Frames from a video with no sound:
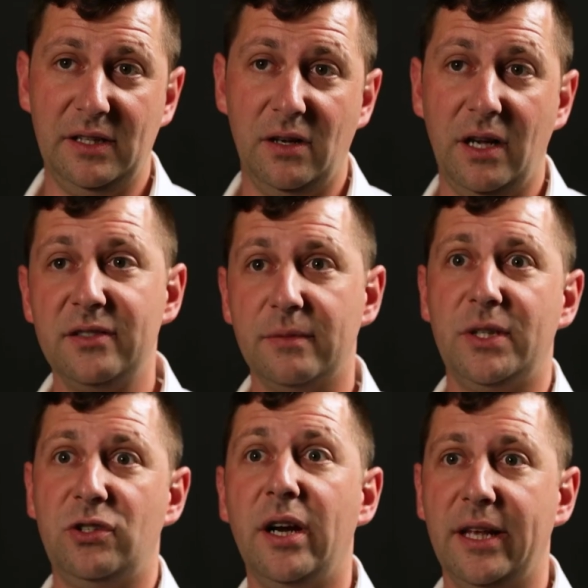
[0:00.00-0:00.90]
lines, and we're
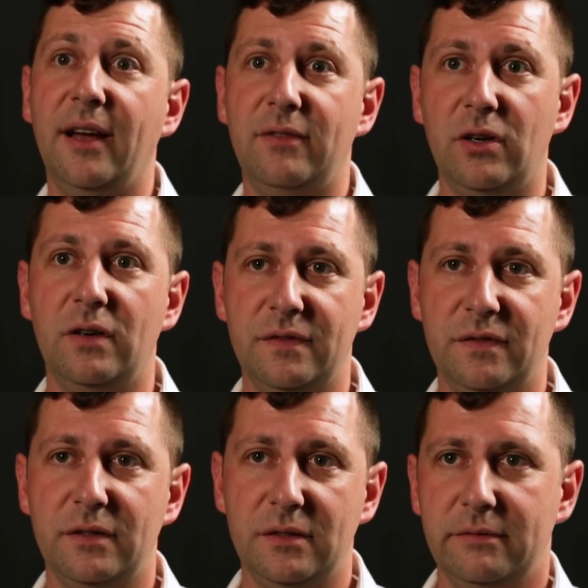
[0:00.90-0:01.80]
trying to cover off
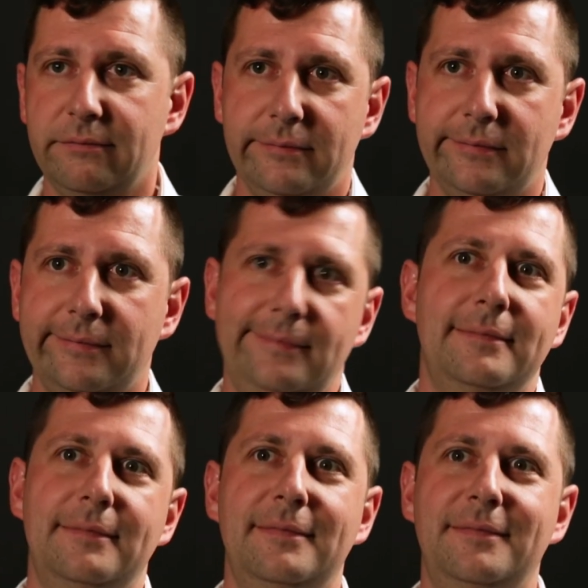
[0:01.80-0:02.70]

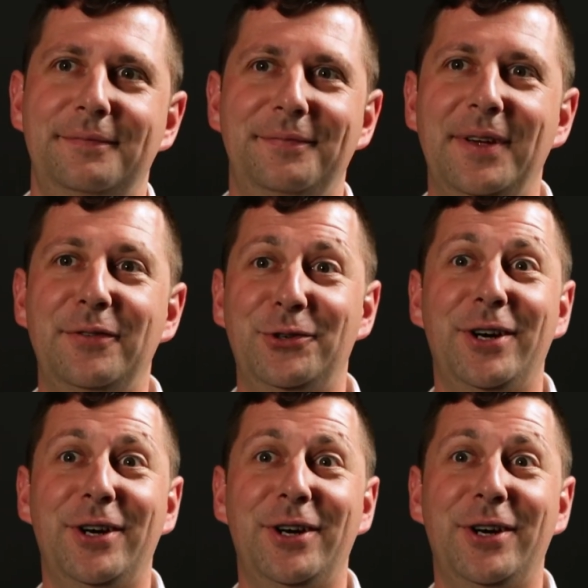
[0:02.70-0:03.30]
every